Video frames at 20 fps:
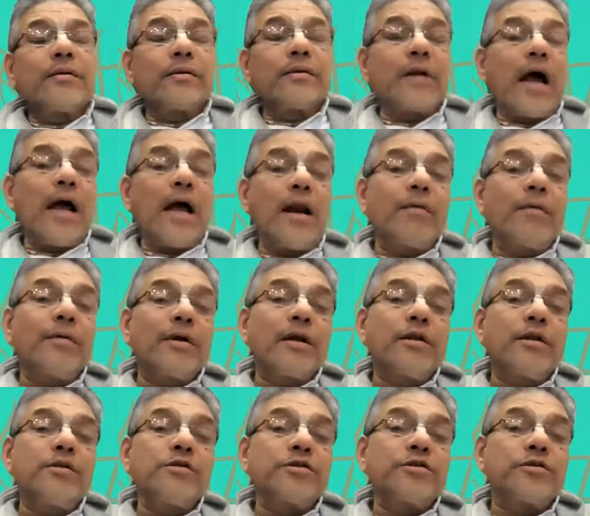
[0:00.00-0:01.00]
Raya
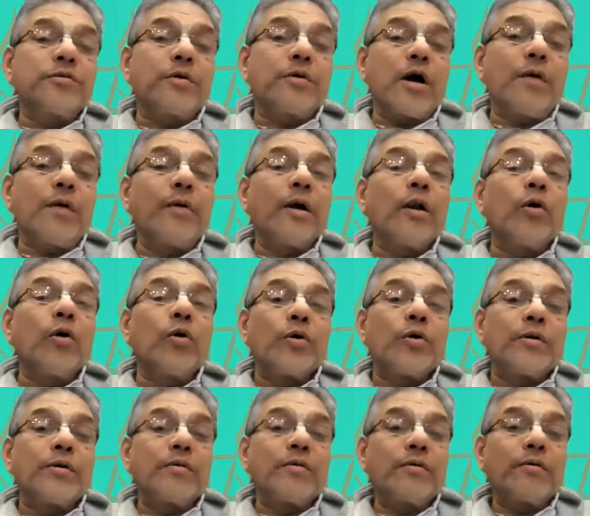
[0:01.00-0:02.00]
Ramanan used to come
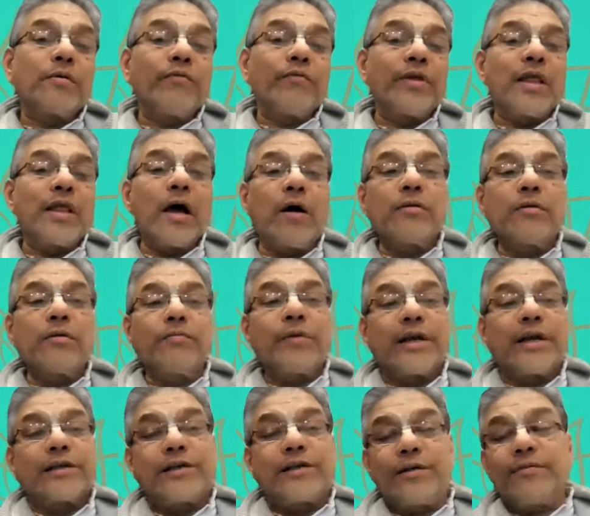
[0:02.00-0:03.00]
alone without,
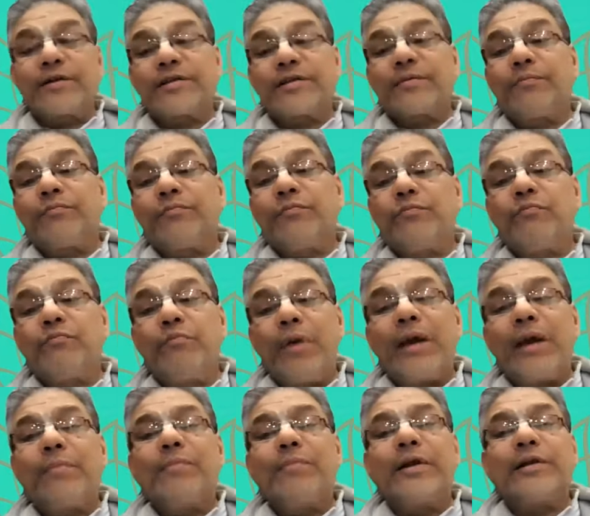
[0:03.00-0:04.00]
because he was a
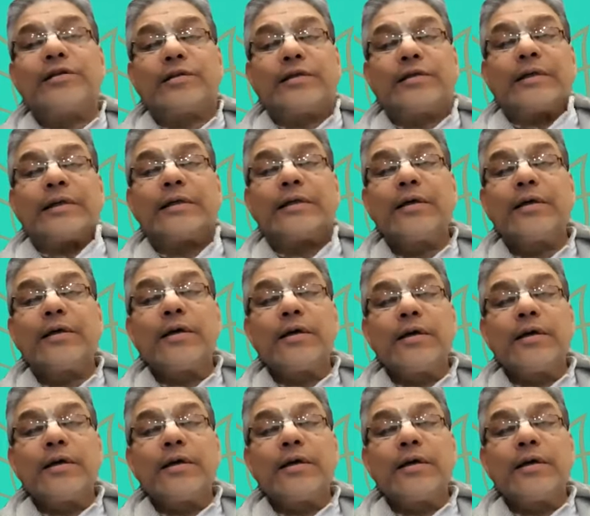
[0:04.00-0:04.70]
big minister